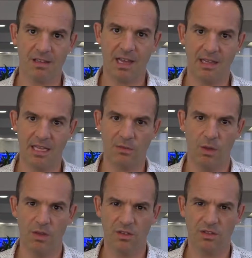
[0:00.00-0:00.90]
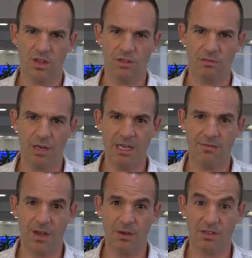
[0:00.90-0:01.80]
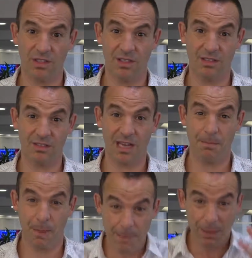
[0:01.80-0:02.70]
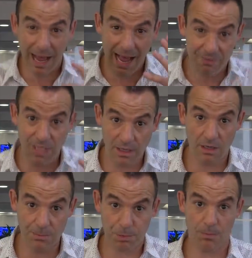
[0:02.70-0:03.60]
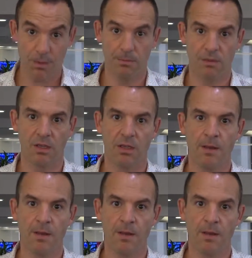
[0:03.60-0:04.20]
like this one that start to really focus and understand people are having those problems